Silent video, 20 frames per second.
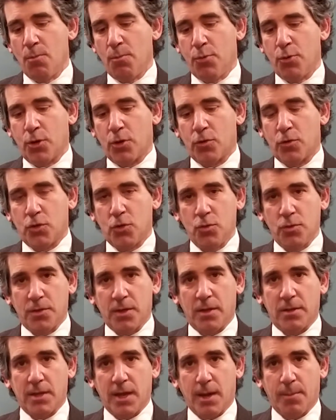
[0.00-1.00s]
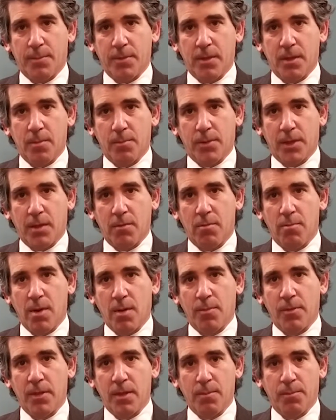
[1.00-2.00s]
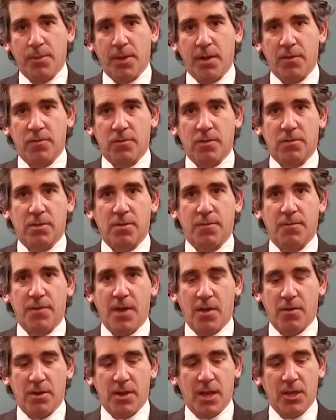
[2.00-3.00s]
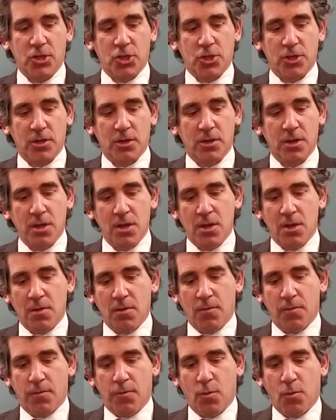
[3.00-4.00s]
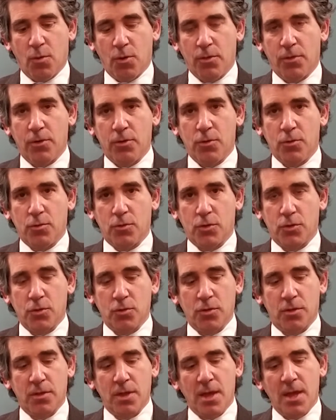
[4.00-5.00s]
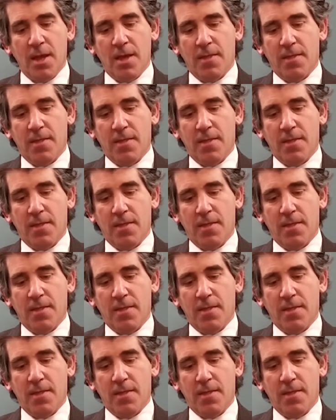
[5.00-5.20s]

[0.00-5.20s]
put a tooth on top of the implant, remember the implant is just the foundation for the new tooth,